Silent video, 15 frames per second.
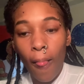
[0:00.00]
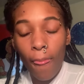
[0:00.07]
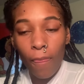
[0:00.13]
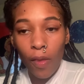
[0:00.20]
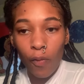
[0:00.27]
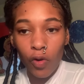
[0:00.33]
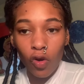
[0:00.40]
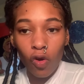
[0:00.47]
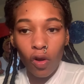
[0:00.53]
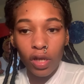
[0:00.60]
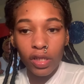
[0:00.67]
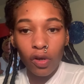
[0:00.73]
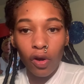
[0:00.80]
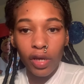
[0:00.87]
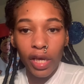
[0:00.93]
I'm going to call on
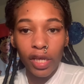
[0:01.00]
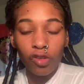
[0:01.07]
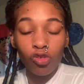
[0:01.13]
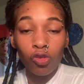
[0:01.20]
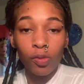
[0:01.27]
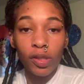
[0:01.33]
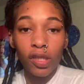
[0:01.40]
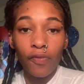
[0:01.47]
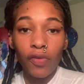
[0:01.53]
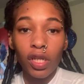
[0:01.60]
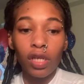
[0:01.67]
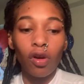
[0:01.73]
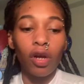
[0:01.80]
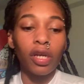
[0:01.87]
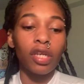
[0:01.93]
the Archangel,
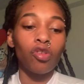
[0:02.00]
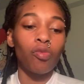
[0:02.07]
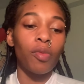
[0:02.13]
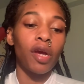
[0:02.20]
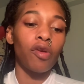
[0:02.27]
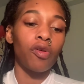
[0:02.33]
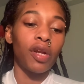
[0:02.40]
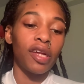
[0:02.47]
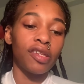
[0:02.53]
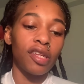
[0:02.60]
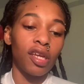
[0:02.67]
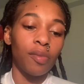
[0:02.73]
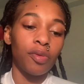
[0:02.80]
specifically Archangel Michael, next day.